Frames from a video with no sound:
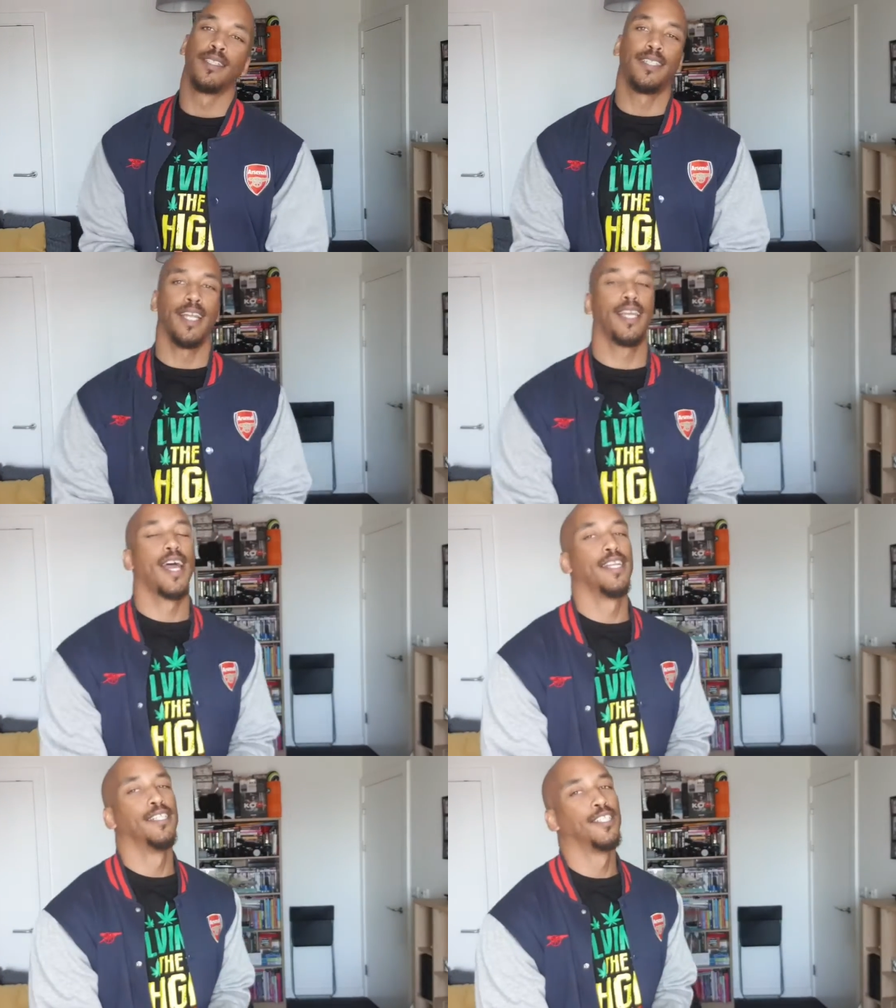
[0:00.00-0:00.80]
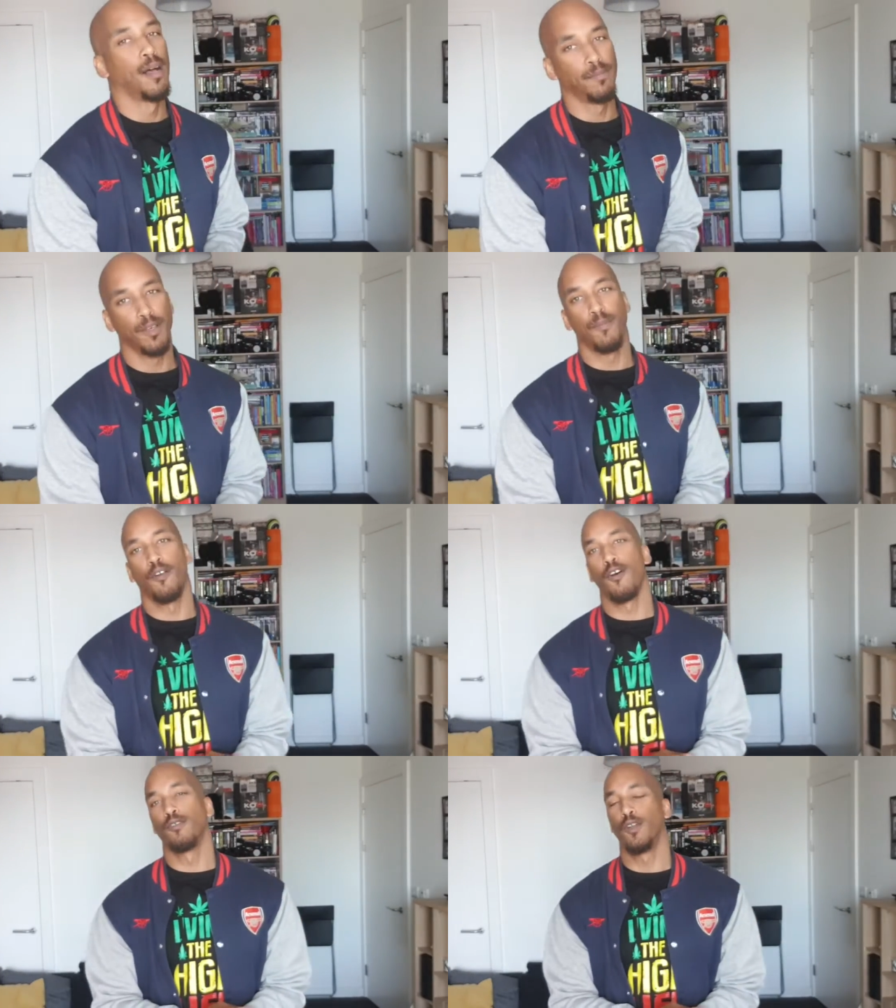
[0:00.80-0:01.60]
10 cannons up
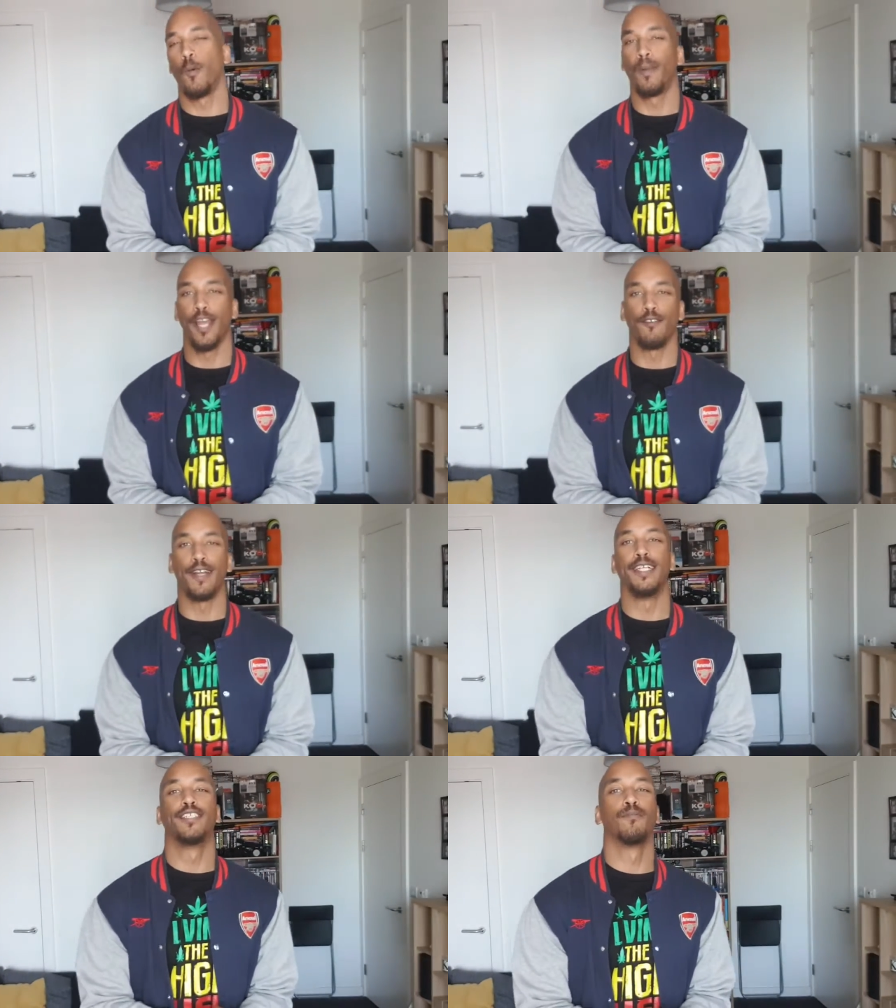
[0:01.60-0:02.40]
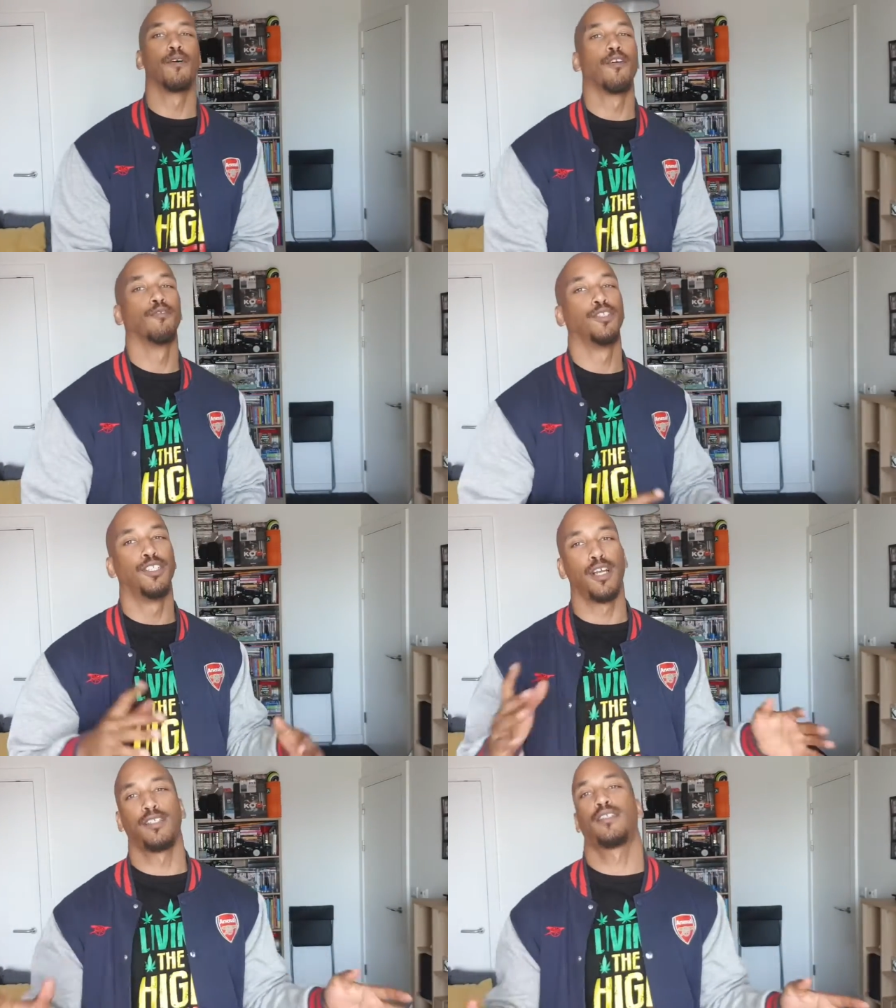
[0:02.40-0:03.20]
tomorrow, no player rating tomorrow,
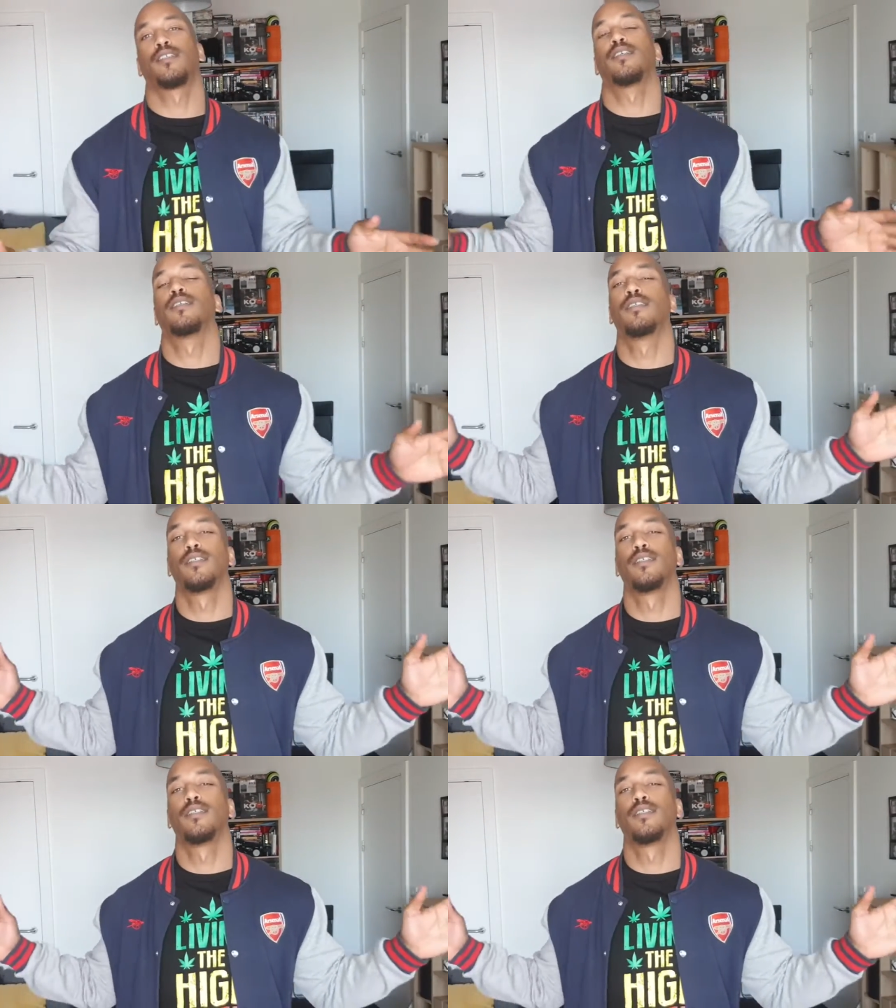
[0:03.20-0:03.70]
just